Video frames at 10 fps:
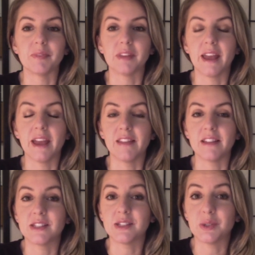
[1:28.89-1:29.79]
And
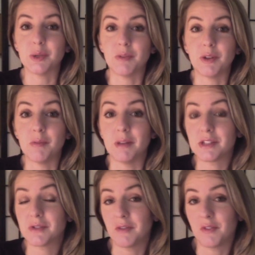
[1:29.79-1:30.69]
let's assume that you
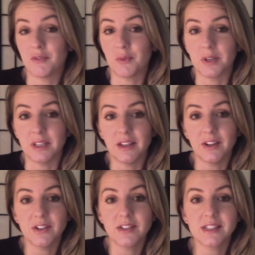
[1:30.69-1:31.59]
menstruate for 40
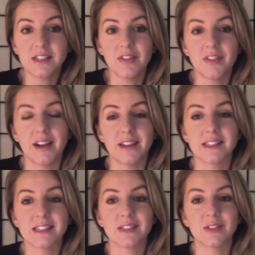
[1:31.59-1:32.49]
years.
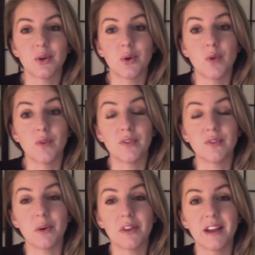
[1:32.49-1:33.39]
That's over
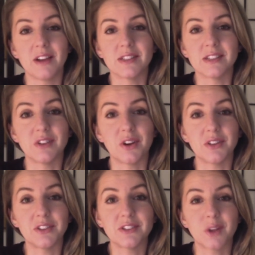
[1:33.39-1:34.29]

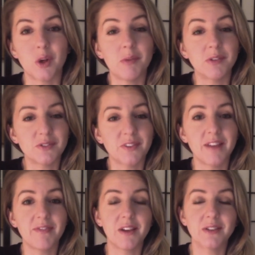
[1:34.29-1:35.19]
$4,000, almost
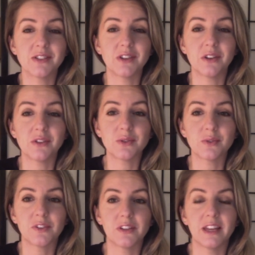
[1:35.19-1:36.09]
$5,000
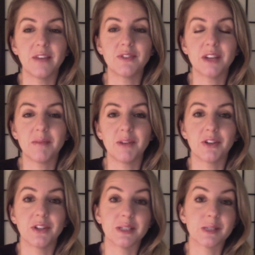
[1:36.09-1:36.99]
over a lifetime that
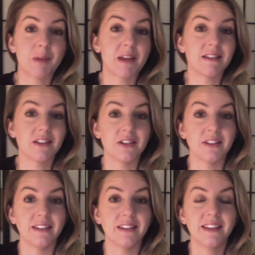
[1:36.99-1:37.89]
you're going to spend
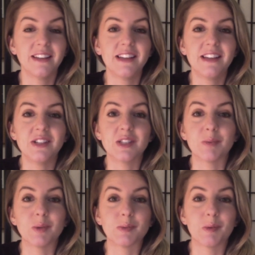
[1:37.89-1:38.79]
on
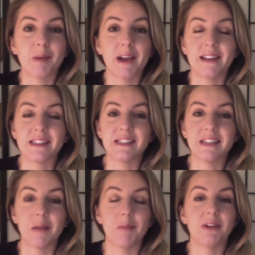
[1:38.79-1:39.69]
disposable pads and
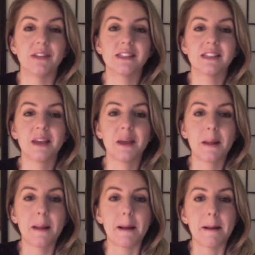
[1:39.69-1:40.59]
tampons.
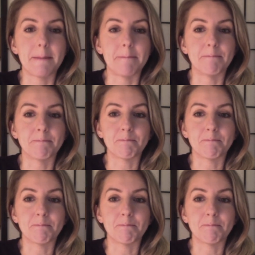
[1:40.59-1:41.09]
There